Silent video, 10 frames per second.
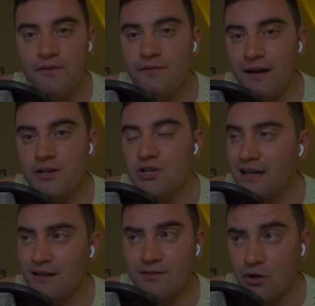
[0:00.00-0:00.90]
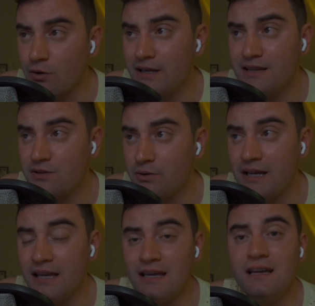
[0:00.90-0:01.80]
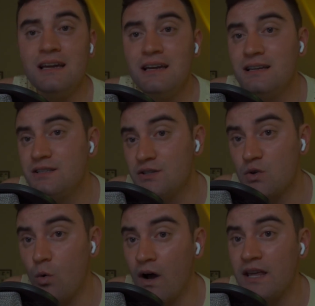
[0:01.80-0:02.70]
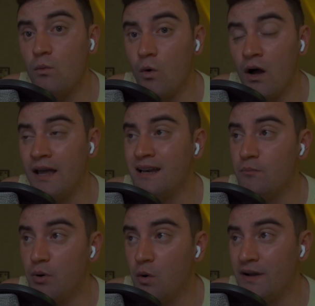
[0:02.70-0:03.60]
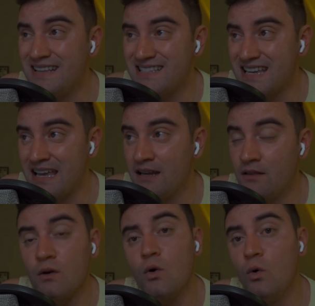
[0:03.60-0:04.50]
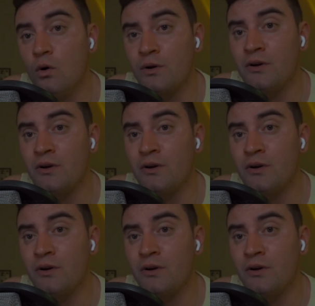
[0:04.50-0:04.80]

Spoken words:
finishing 33-21 points in the quarter,